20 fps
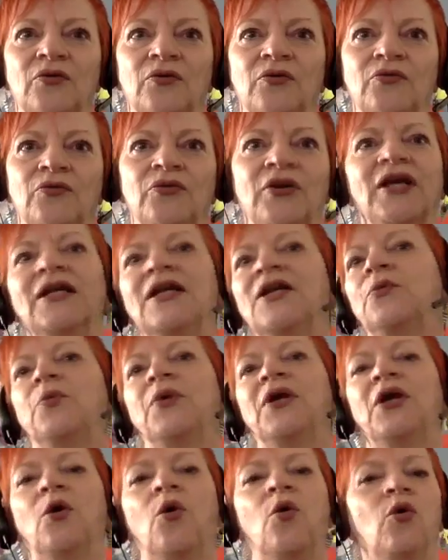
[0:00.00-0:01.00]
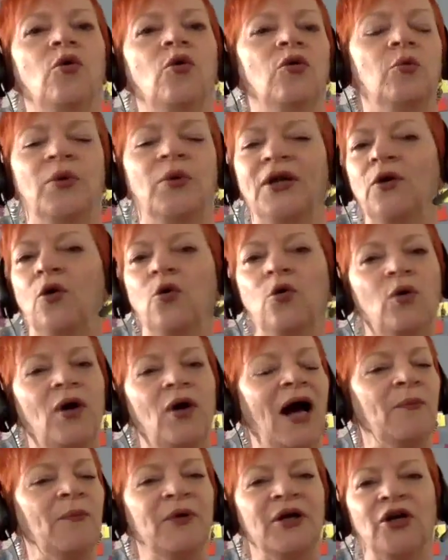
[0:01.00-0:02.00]
really we all
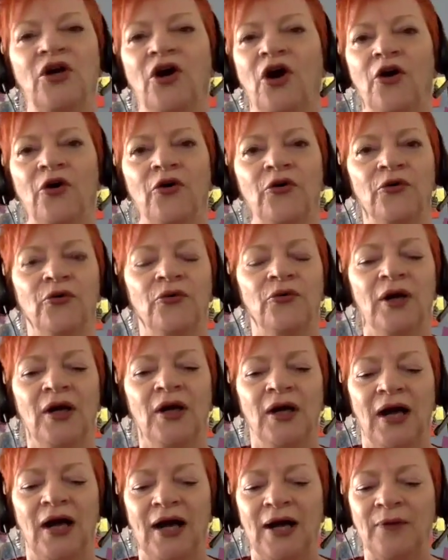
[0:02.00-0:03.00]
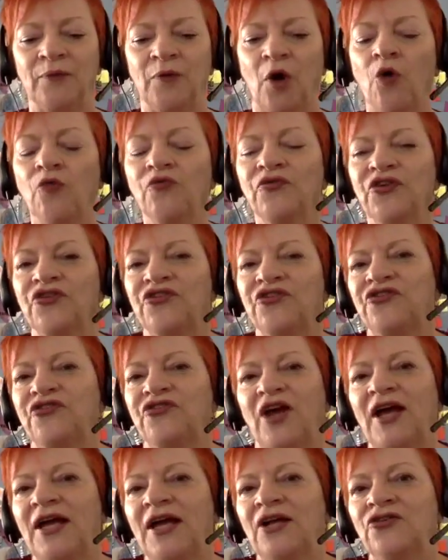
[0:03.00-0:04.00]
come and go on this
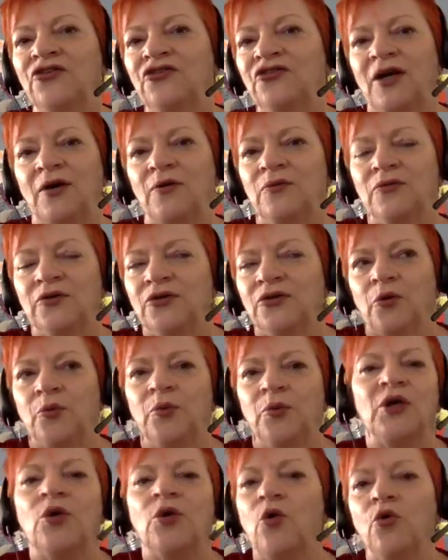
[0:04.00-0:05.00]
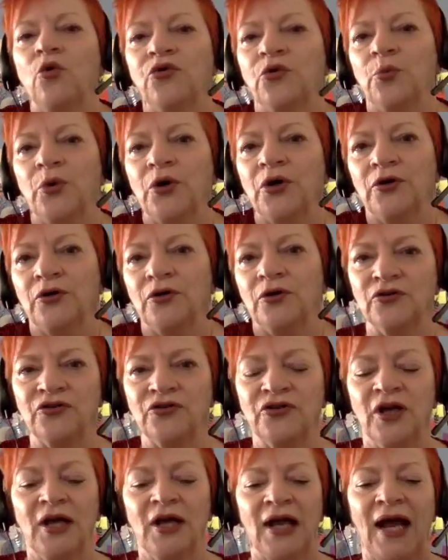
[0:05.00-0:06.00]
stage that we call the
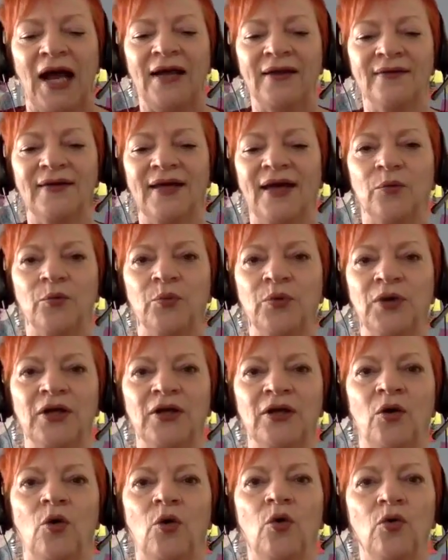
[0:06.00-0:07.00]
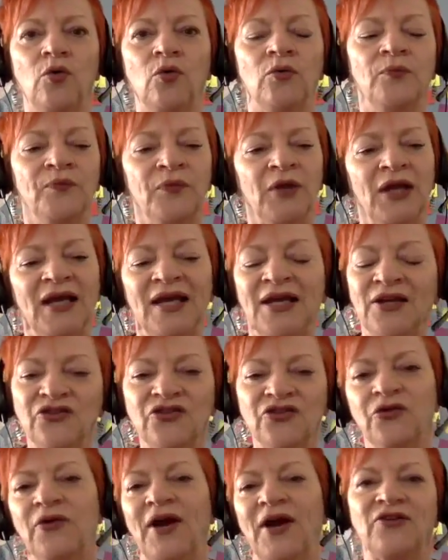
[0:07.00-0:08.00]
world, and that we all
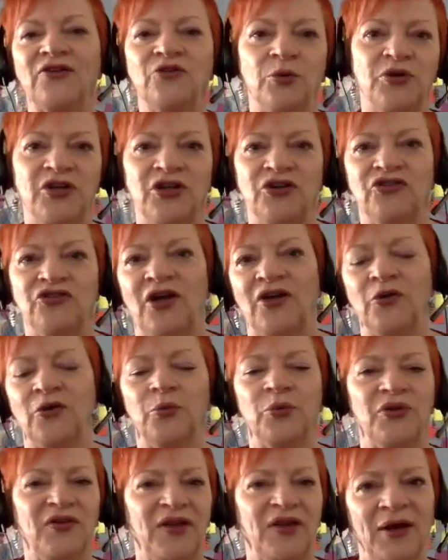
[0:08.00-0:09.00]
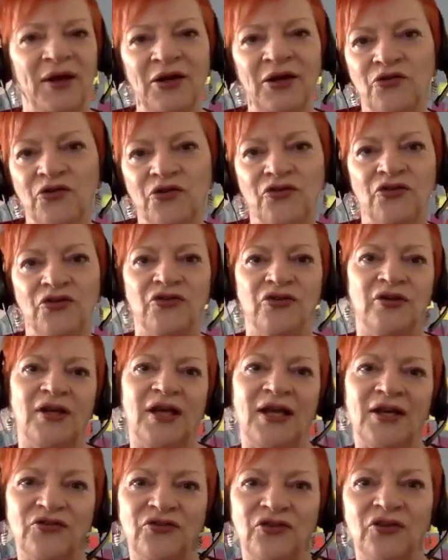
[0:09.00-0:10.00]
interact with each other with our entrances and
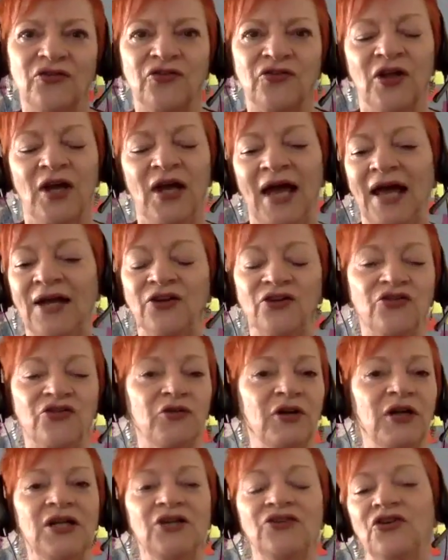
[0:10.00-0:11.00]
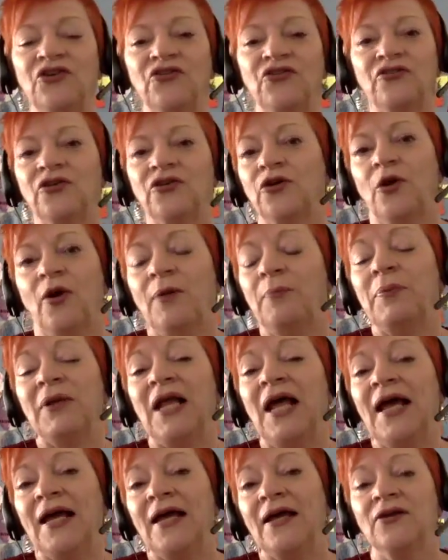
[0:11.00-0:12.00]
exits, and it's really just a
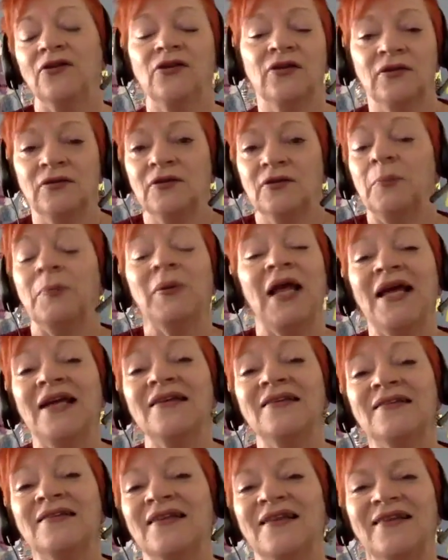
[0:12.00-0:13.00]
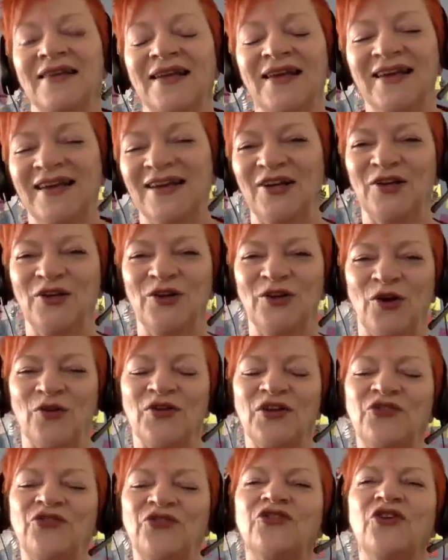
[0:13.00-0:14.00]
play. The play is the thing.
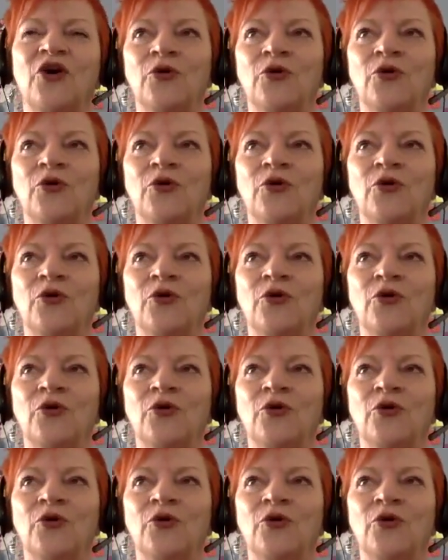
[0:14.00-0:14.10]
There's